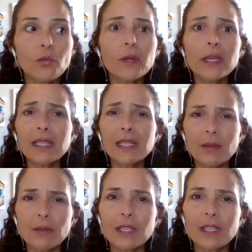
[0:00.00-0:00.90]

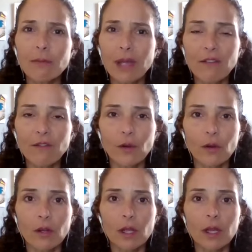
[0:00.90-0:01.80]
really, really
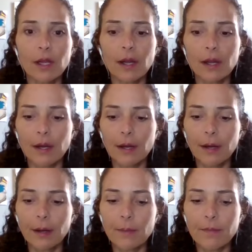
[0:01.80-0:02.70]
painful
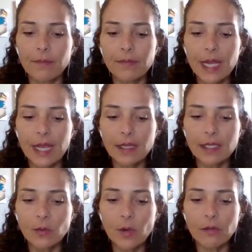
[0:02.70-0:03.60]

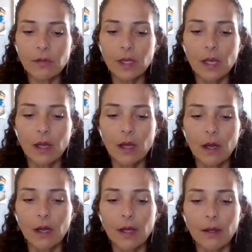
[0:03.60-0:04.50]
days with
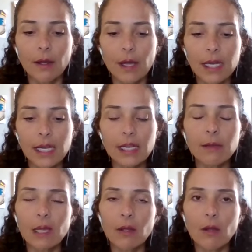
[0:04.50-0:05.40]
an
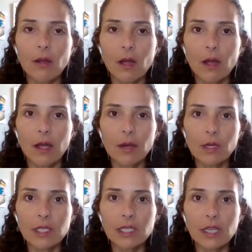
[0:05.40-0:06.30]
email I
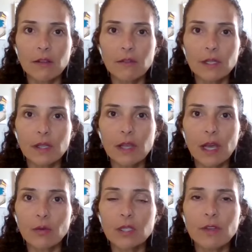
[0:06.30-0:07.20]
received
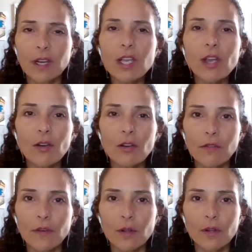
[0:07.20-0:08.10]
that was very
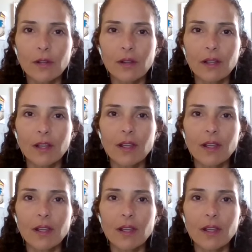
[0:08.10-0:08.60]
hurtful.